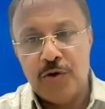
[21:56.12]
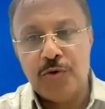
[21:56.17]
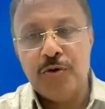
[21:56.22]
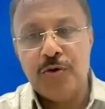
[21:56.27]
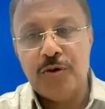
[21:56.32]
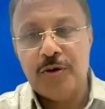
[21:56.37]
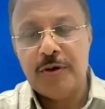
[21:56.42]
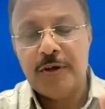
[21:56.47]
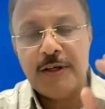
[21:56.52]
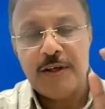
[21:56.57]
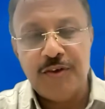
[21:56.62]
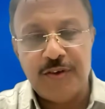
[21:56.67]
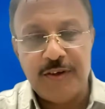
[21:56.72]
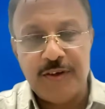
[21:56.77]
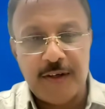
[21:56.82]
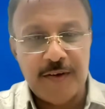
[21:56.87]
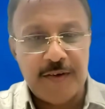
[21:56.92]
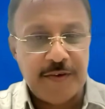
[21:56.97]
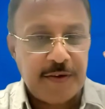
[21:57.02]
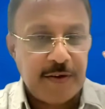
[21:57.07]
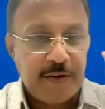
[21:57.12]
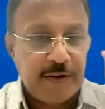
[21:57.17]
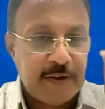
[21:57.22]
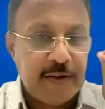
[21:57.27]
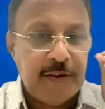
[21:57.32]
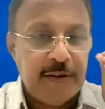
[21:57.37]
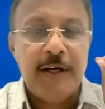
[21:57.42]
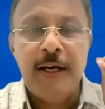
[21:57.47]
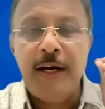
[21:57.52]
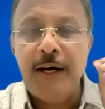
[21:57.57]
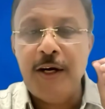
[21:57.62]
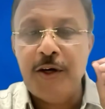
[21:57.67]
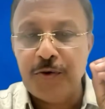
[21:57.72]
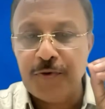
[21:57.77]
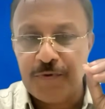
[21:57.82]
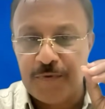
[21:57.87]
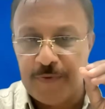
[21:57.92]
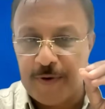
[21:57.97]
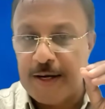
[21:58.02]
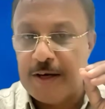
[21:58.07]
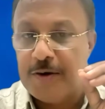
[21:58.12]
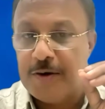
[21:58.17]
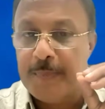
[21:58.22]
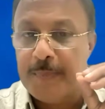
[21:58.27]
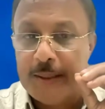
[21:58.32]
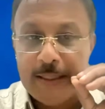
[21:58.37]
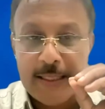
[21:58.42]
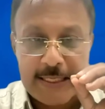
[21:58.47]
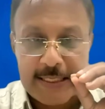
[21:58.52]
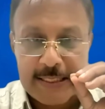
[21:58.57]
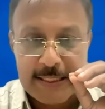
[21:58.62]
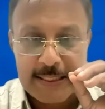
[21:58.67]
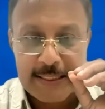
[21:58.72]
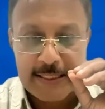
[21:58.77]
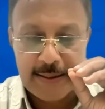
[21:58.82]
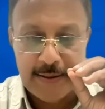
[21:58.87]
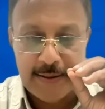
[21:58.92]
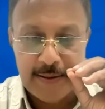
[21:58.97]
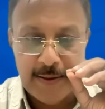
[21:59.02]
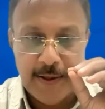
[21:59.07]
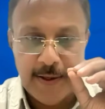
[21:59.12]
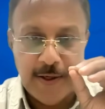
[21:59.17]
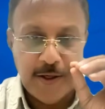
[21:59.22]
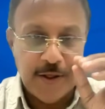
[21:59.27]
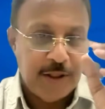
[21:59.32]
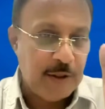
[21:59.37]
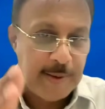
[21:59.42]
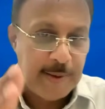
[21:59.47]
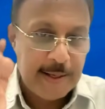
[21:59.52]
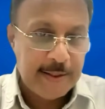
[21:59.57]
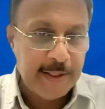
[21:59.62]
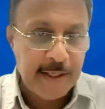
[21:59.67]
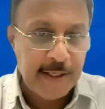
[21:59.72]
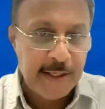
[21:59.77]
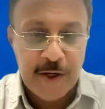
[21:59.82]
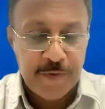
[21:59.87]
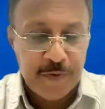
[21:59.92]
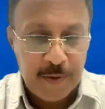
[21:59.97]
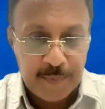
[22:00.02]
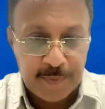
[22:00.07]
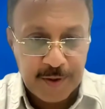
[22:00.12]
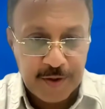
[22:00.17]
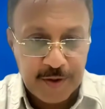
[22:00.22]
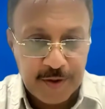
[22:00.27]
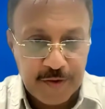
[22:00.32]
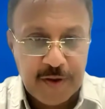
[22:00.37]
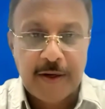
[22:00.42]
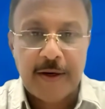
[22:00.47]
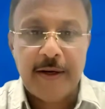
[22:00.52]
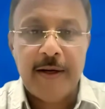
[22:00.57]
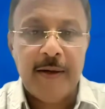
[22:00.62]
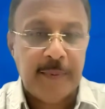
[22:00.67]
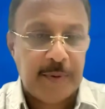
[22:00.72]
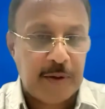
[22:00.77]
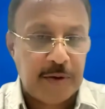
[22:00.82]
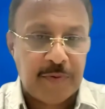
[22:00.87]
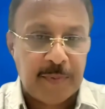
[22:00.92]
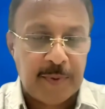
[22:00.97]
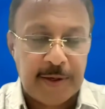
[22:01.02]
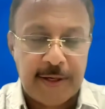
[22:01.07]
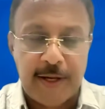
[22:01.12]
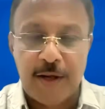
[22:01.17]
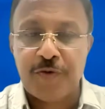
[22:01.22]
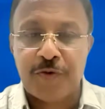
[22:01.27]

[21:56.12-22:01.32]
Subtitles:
took just 3 to 5 minutes. Now I did it from the screen, but from the